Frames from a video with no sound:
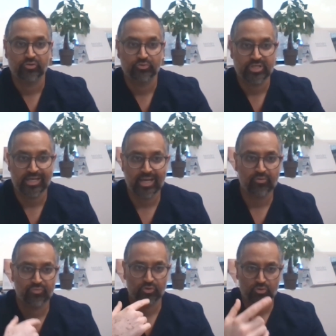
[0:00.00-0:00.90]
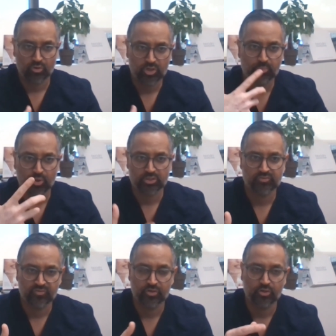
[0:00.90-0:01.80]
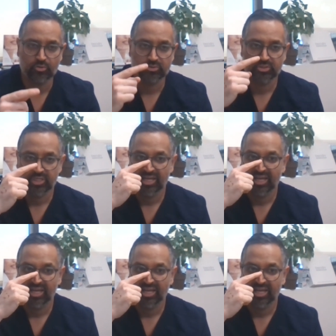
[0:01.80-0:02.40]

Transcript: you take out the crooked parts of the nose